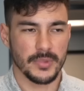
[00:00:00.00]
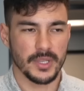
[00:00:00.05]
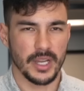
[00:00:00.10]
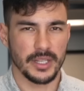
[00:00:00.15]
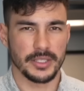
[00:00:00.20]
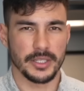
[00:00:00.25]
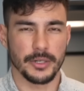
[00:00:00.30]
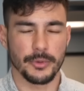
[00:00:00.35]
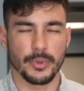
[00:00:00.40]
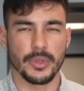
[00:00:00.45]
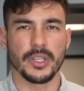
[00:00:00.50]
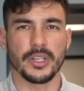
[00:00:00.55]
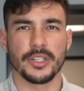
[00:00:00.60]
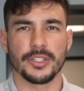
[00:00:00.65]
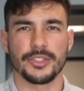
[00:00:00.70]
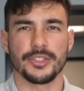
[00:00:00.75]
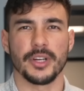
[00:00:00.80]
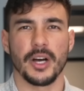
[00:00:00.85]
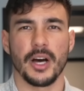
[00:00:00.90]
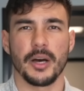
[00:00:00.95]
I did a really good
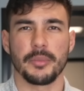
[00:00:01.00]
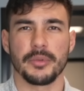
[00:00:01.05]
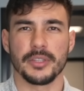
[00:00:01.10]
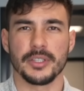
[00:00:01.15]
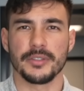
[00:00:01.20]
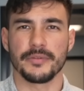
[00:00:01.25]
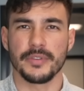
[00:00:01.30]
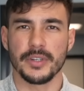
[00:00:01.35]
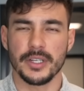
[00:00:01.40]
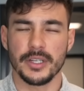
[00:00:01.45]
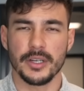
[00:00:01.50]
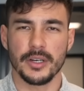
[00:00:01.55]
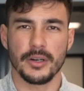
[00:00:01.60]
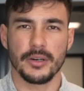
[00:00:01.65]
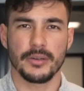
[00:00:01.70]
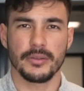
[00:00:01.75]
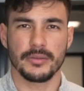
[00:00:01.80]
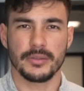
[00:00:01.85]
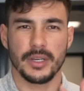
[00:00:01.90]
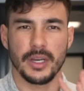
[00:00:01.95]
job in this
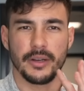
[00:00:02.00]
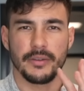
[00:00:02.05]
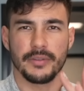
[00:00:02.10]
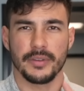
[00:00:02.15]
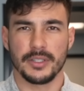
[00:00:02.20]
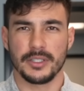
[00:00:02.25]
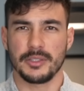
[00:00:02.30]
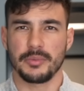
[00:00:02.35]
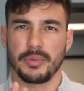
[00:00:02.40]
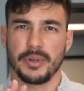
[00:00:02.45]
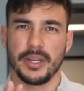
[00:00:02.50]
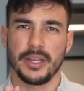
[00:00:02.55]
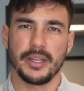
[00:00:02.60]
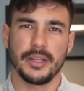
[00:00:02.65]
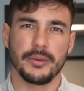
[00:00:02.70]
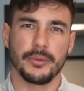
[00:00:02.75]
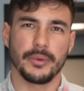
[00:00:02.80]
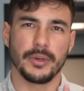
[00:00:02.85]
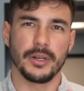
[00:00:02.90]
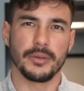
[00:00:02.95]
video kind of
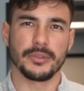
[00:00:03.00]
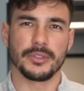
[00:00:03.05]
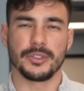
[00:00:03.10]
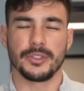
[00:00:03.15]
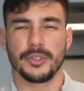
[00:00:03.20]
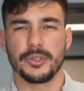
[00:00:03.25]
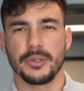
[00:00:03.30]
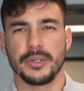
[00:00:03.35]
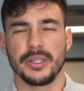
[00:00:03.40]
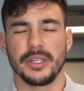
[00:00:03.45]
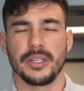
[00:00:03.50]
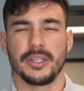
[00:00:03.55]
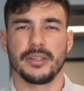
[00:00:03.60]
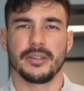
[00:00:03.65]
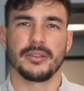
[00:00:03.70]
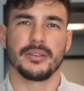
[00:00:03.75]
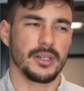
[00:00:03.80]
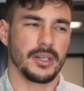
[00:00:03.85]
explaining what I was doing.